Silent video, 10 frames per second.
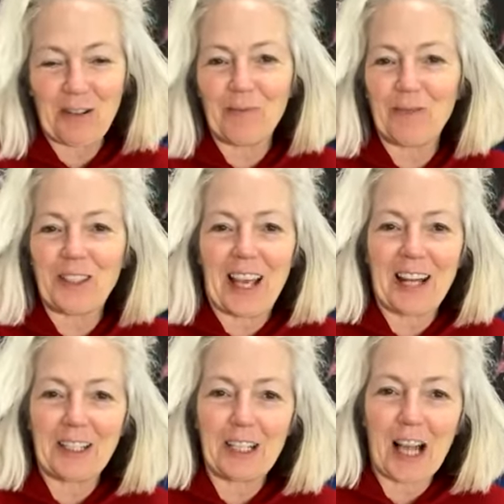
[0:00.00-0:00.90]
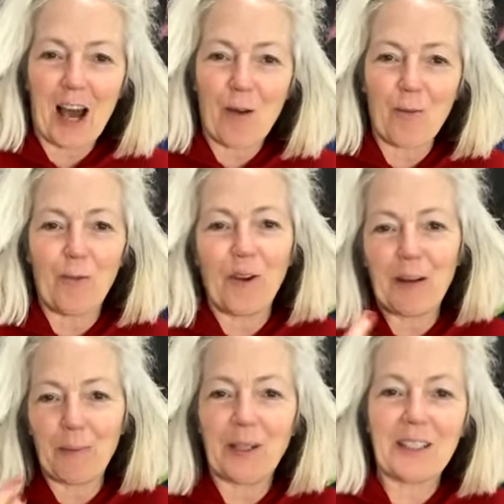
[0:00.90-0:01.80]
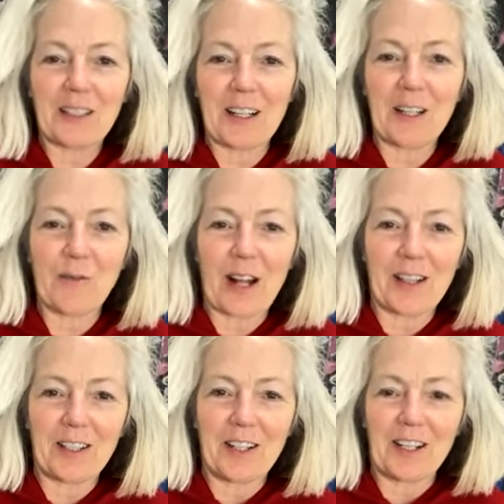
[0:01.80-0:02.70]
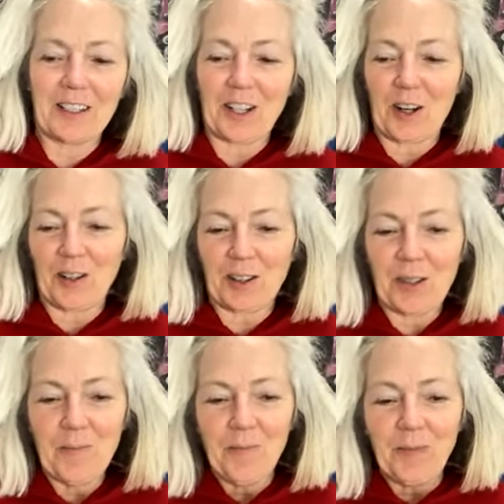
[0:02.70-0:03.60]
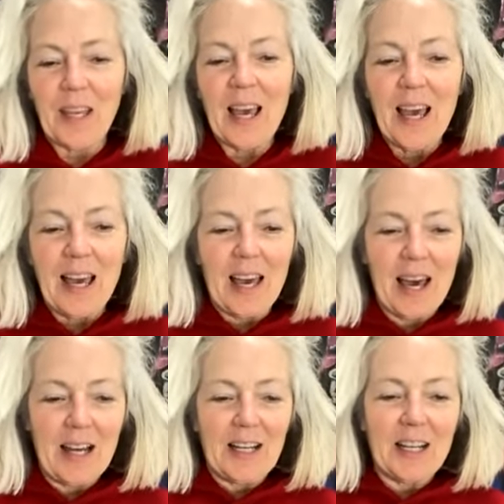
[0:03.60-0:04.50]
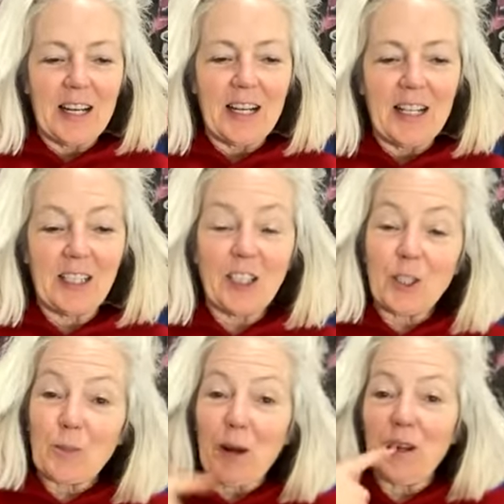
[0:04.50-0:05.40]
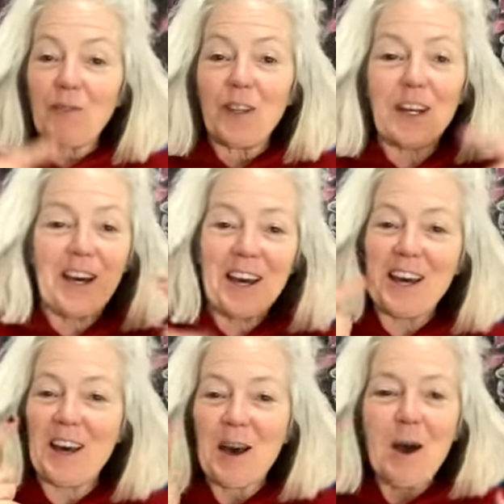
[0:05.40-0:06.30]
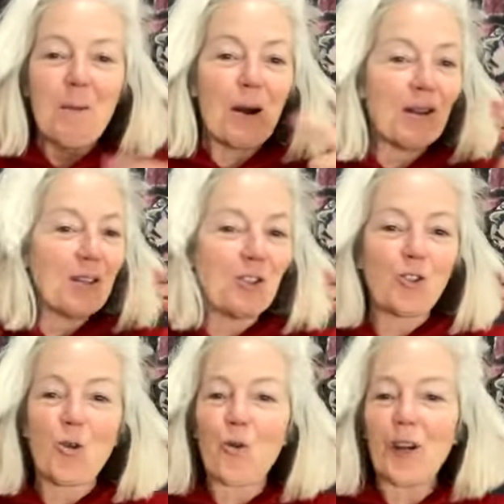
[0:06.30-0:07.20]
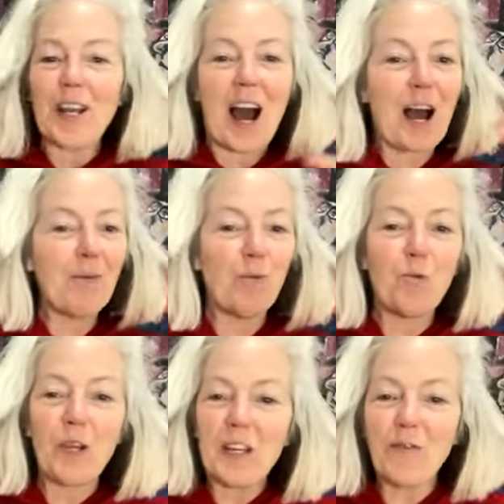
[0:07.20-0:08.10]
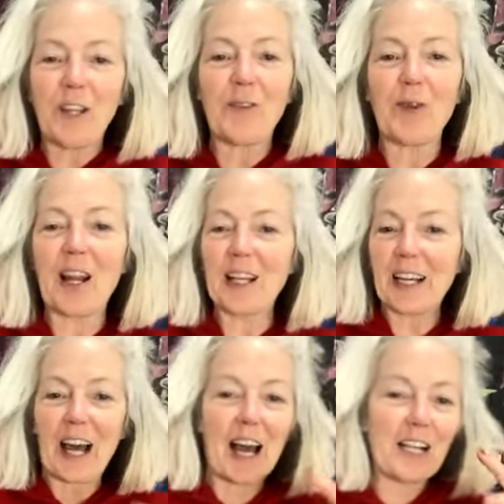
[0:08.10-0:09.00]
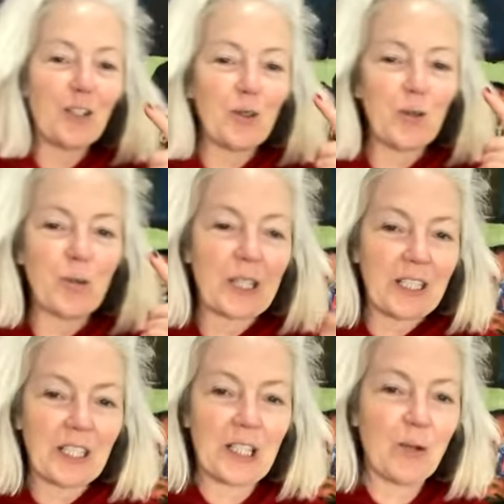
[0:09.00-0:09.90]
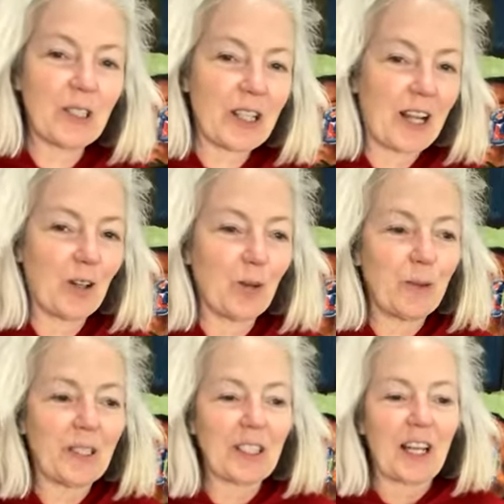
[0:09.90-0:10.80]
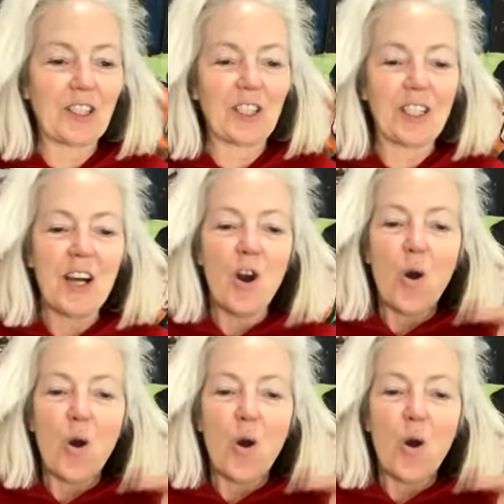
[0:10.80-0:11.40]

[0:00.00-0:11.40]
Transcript: a sad cloud, right? But he's selling Valentine's hearts. And it's just part of the story I'm weaving, right? Like I do continuous line urban sketching